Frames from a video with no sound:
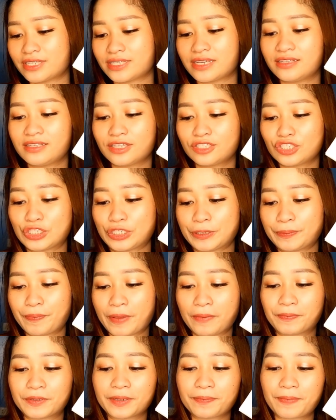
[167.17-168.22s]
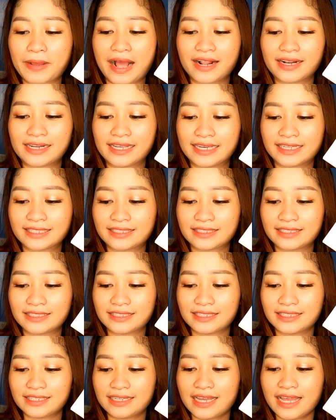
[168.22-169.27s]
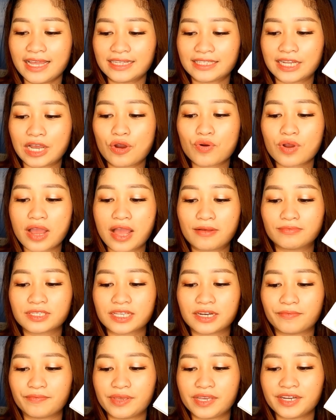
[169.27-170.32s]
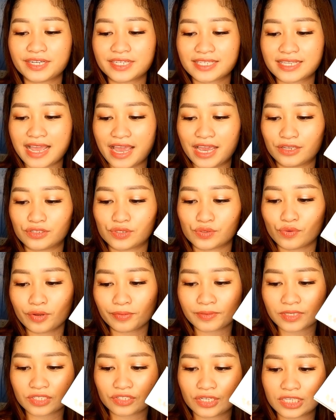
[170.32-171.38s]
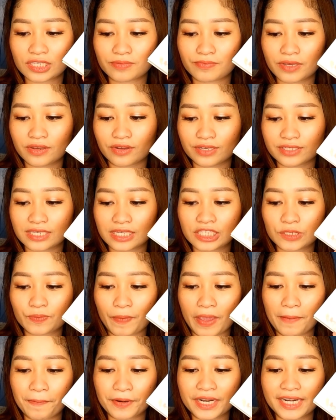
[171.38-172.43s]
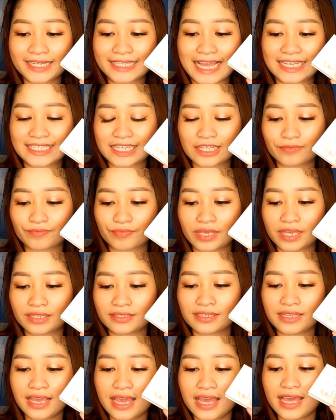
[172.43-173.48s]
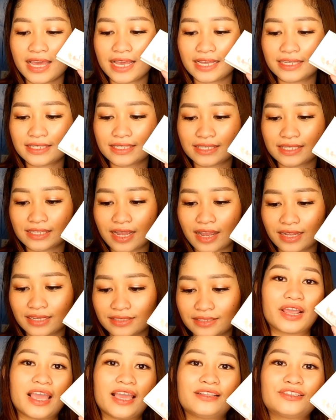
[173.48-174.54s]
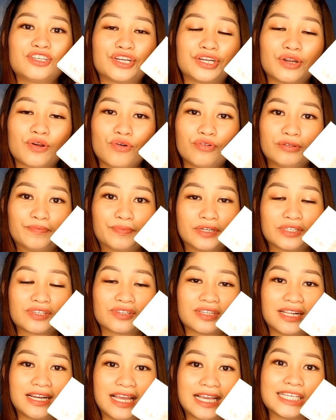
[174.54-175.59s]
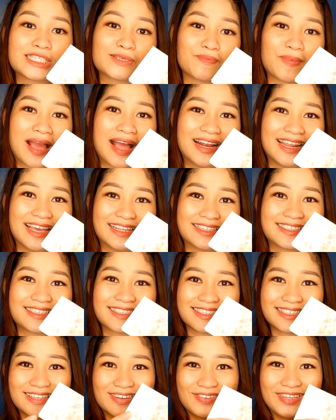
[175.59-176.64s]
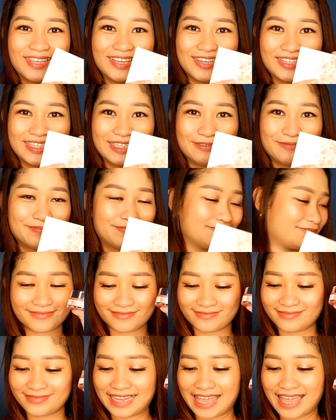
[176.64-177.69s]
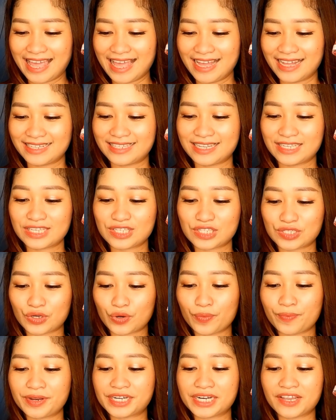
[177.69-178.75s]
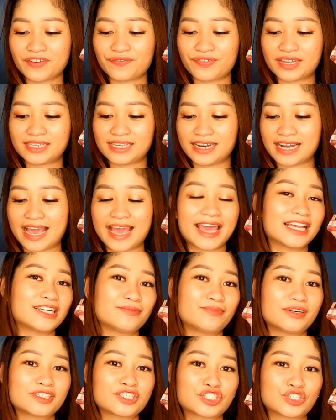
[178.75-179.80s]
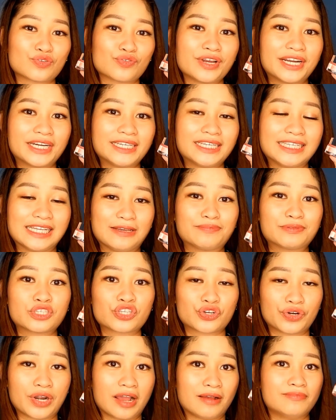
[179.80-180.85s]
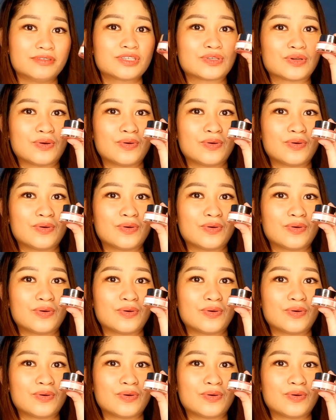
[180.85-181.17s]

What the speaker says: Their signature paper palette now comes in a bigger size. Oops, just because it's paper doesn't mean it's not. Create your own personalized palettes. So, yan. The Strawberry Vanilla Edible Sugar Lip Scrub.